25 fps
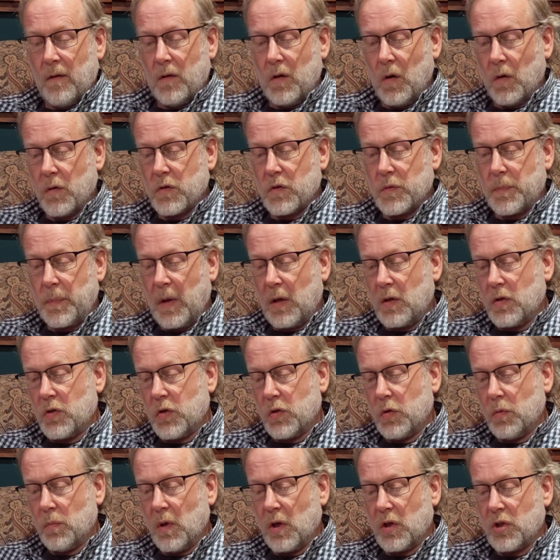Don't spend
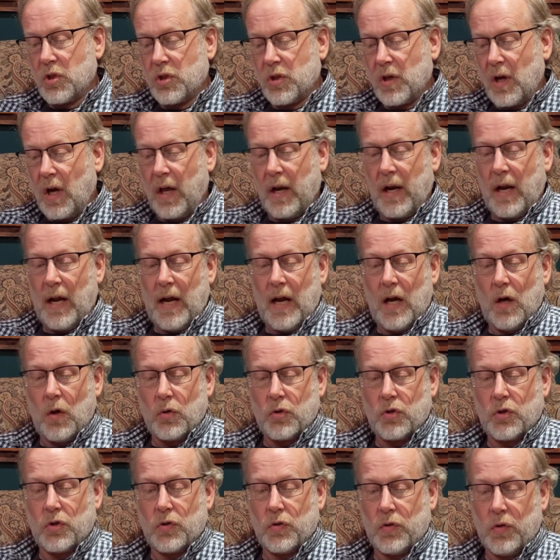too much on a
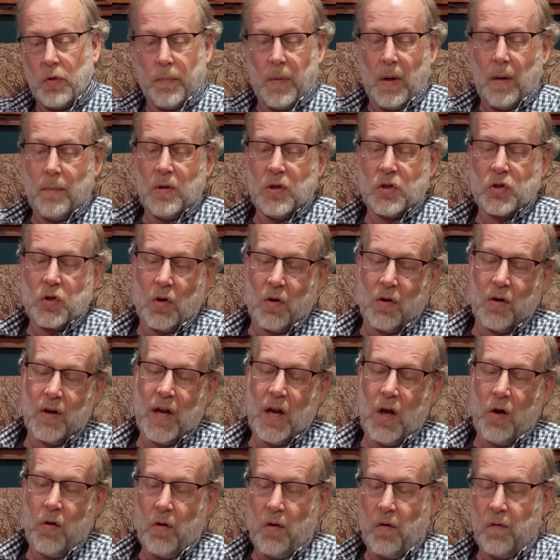house you may be turned
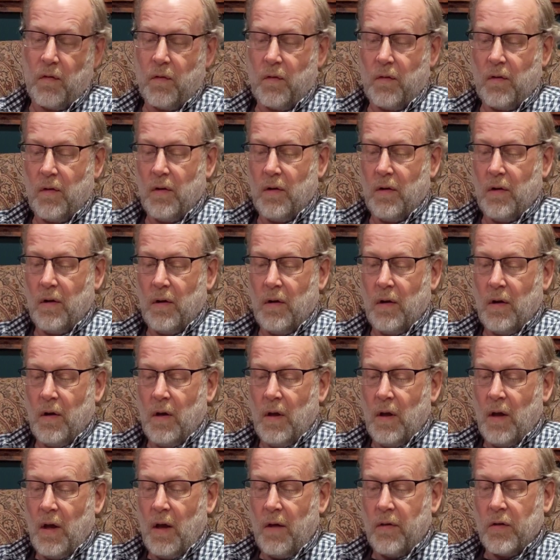out of.
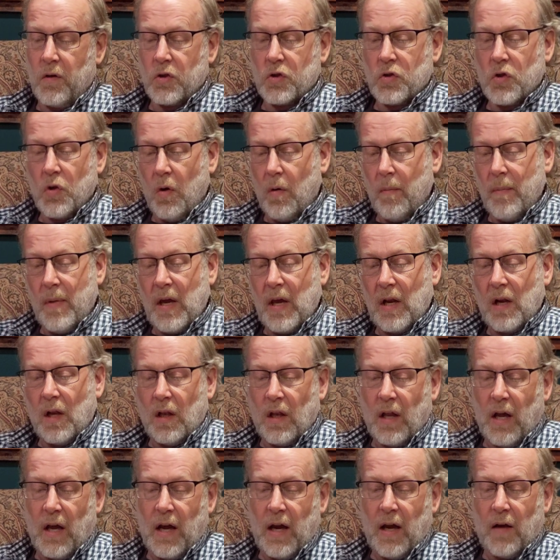And there's no man
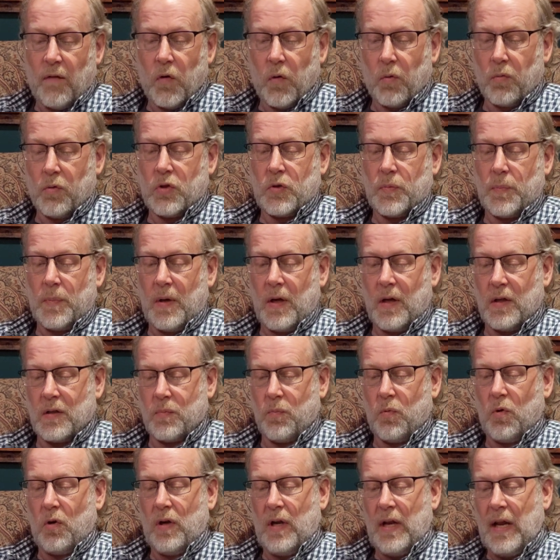alive who
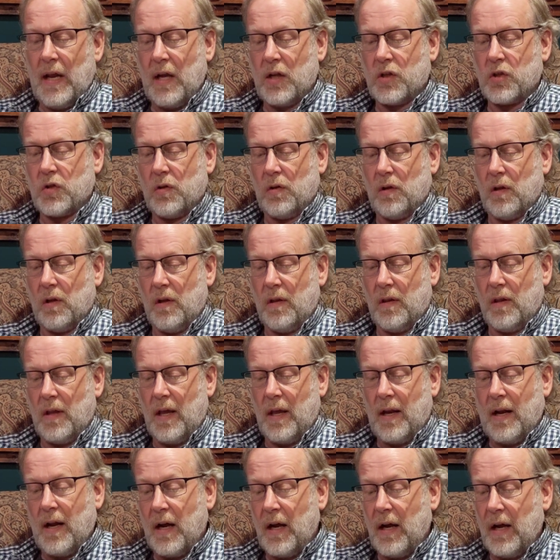responds more naturally
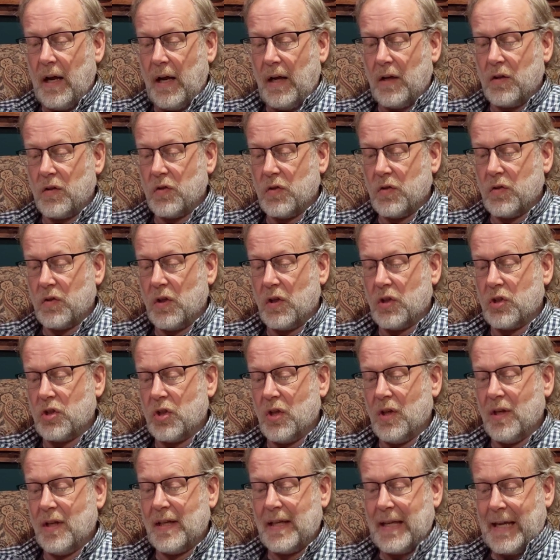than I to
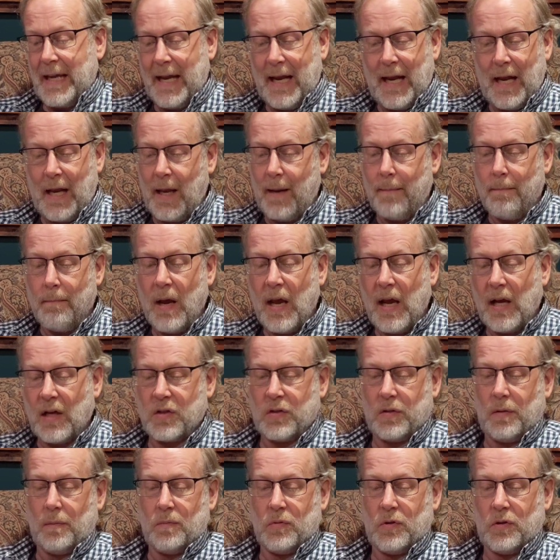such canny
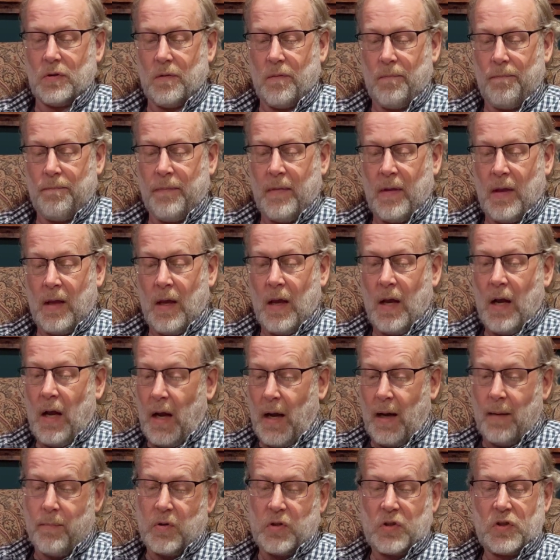maxims.
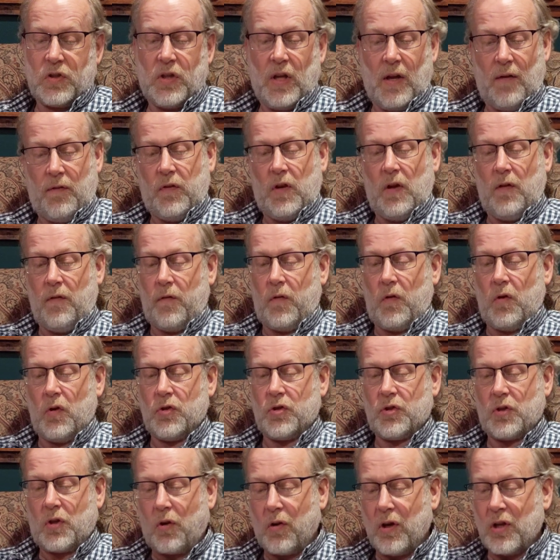I'm a
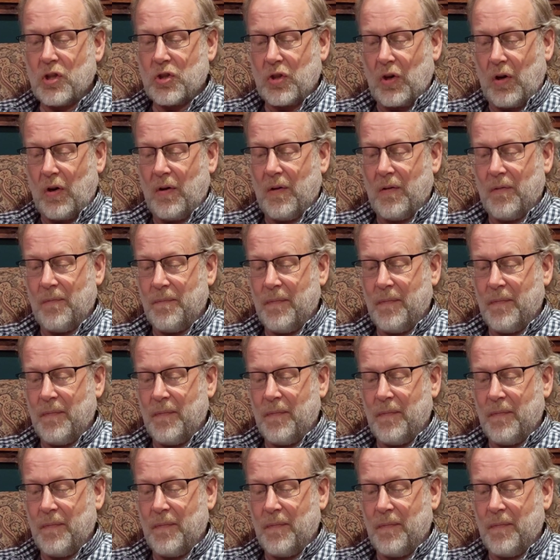safety-first creature.